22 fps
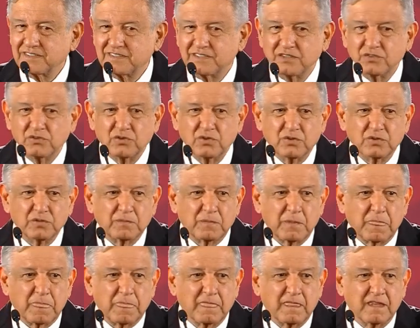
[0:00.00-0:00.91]
there was
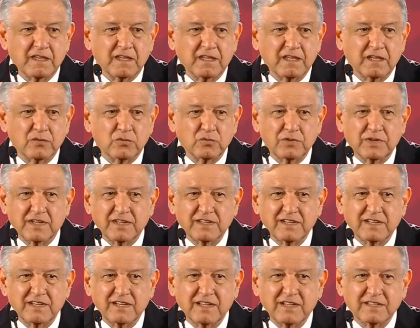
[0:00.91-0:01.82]
also a
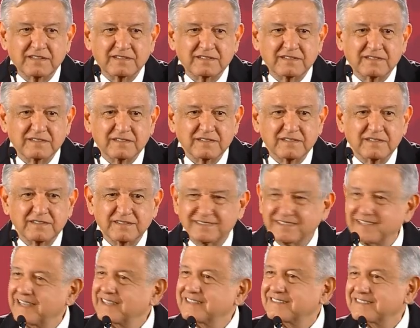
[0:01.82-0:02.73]
uh,
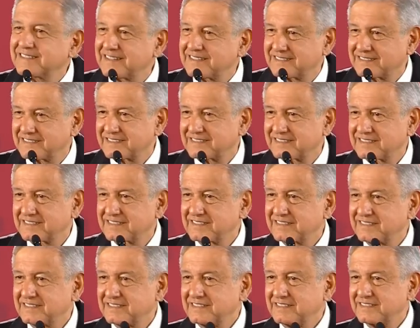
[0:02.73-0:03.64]
they
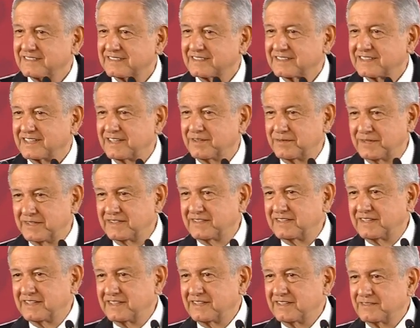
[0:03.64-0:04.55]
they took
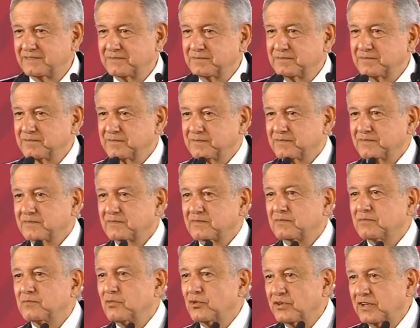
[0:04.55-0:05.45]
some money
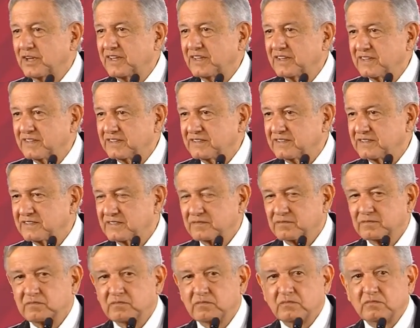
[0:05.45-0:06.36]
uh, from
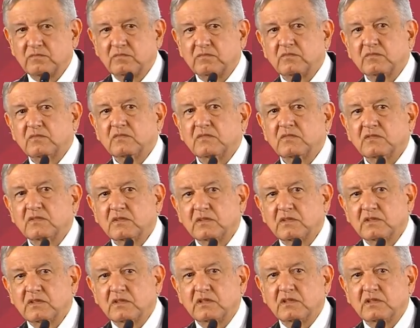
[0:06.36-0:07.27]
uh, they
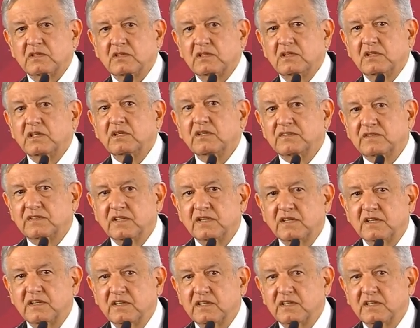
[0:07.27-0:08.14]
assaulted some people,